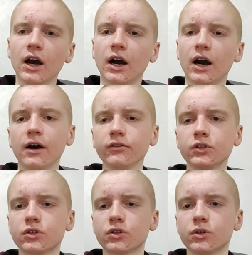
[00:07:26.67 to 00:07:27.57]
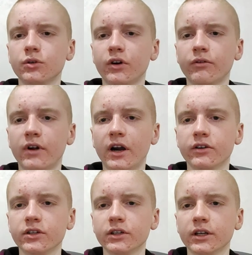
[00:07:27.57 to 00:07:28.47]
How to
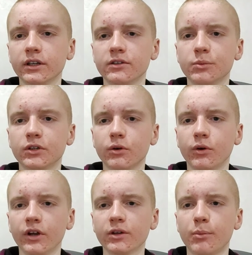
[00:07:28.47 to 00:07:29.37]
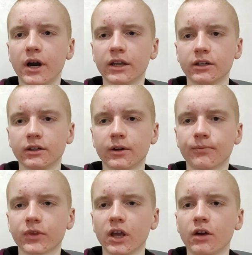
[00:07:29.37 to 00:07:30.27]
rewarding is Bitcoin mining.
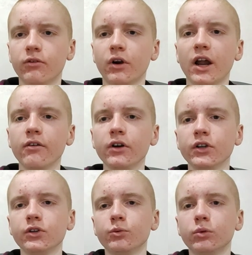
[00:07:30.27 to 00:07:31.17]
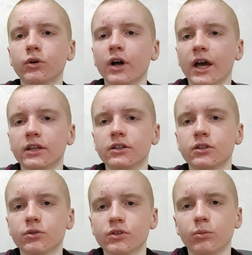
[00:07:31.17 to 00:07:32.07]
For every new block added to
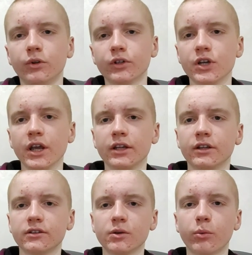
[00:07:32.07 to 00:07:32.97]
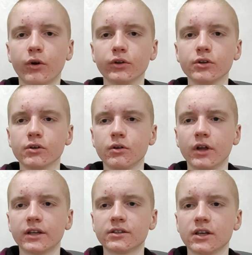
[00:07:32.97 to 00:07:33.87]
the blockchain, the protocol, a
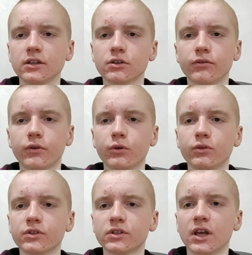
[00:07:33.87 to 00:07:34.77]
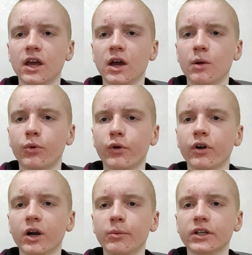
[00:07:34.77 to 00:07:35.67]
set of rules
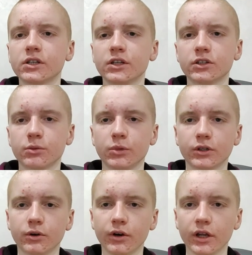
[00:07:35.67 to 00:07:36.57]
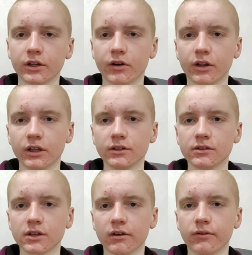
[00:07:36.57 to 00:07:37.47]
programmed into Bitcoin, released
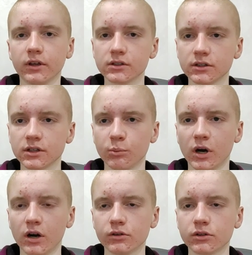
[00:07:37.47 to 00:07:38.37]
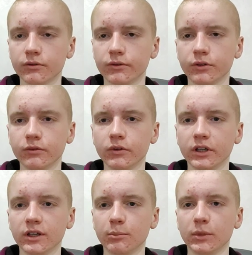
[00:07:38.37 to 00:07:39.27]
a fixed amount of
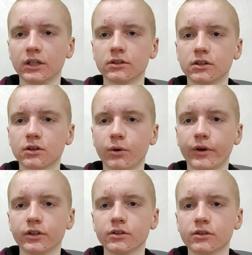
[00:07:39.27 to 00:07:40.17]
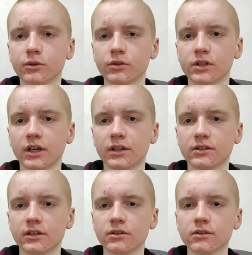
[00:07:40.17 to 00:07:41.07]
newly minted coins to the
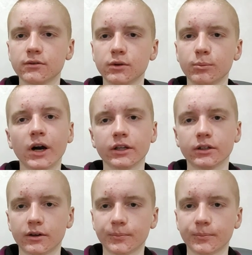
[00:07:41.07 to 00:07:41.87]
successful miner.